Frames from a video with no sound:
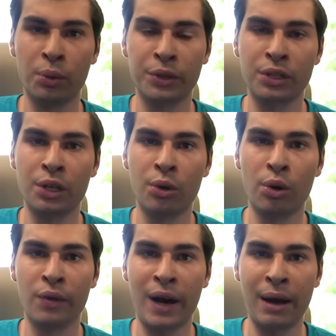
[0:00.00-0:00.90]
We're just gonna go
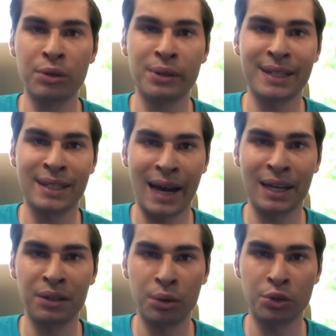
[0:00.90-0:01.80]
over how you can
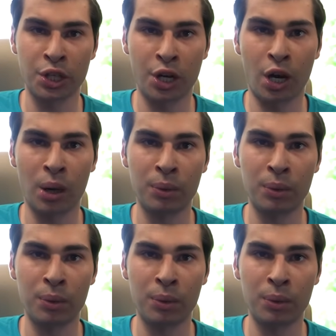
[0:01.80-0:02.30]
diagnose your car